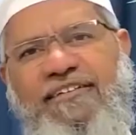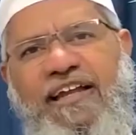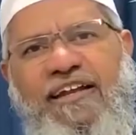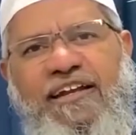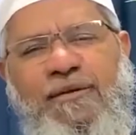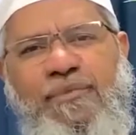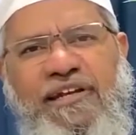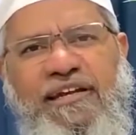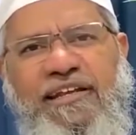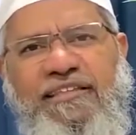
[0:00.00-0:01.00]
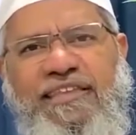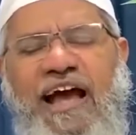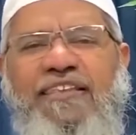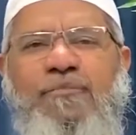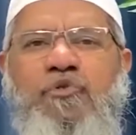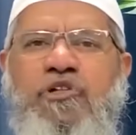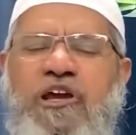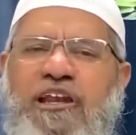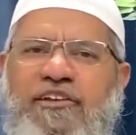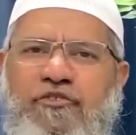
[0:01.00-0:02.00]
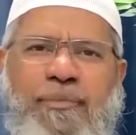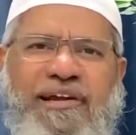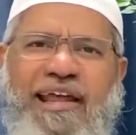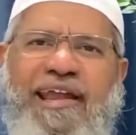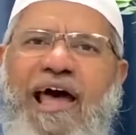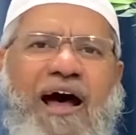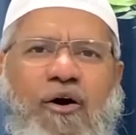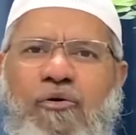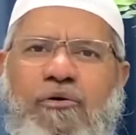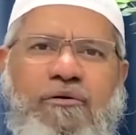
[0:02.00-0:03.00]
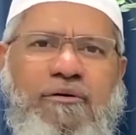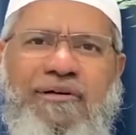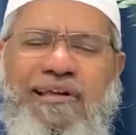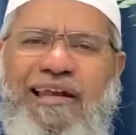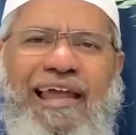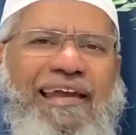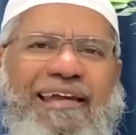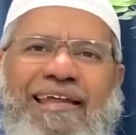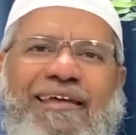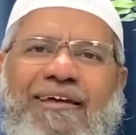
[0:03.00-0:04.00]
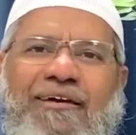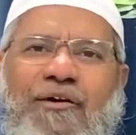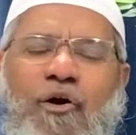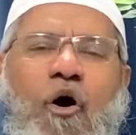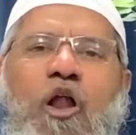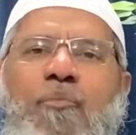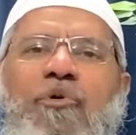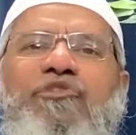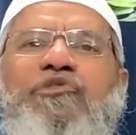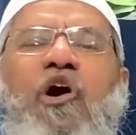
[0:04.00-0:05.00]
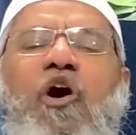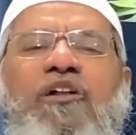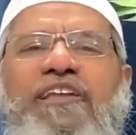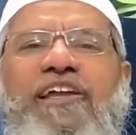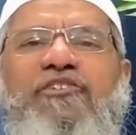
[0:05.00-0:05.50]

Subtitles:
they started imitating the other musical instruments. And now, lately, almost all the